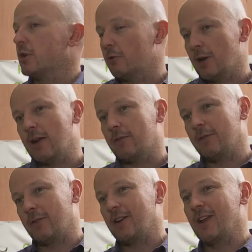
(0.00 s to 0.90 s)
don't have
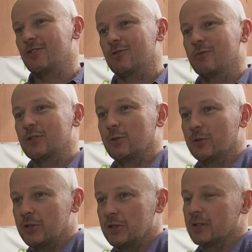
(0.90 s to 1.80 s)
the financial
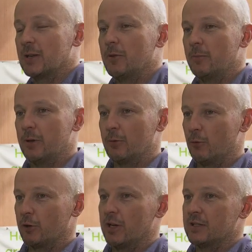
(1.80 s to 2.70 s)
resources that some of the
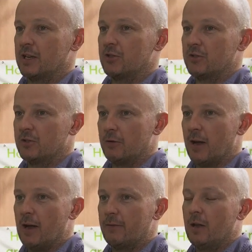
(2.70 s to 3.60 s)
bigger organisations do
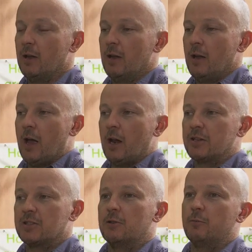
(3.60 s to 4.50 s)
have and
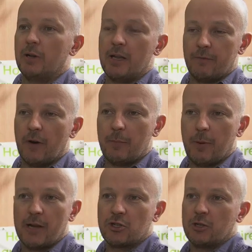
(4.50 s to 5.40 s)
I still believe very
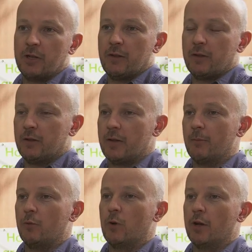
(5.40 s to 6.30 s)
passionately that the
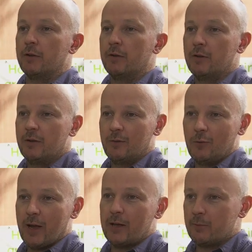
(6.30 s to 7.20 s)
number one
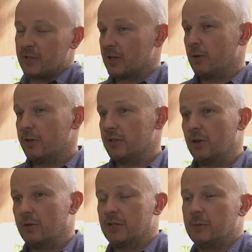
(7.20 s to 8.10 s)
way we sell these
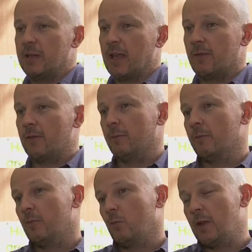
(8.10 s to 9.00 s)
dogs is we get
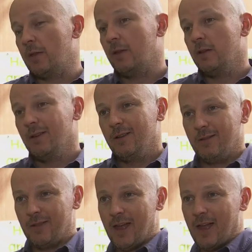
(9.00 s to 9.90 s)
them with
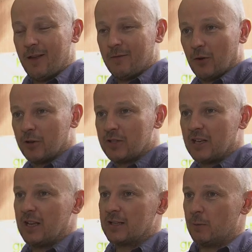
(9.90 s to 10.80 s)
their
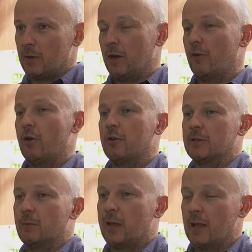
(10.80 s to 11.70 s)
volunteers, with their
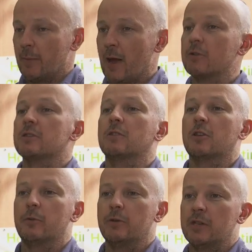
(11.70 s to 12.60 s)
owners, and we get them out into the
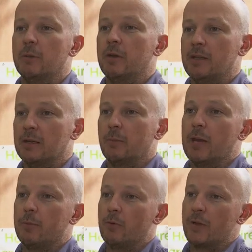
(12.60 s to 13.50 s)
community and meeting
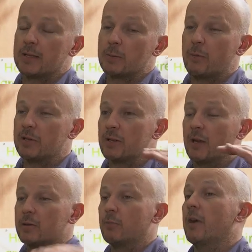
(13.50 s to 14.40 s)
people. And that's where we
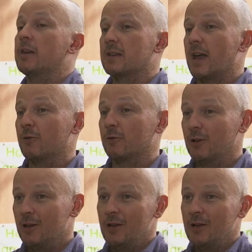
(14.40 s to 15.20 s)
start to break down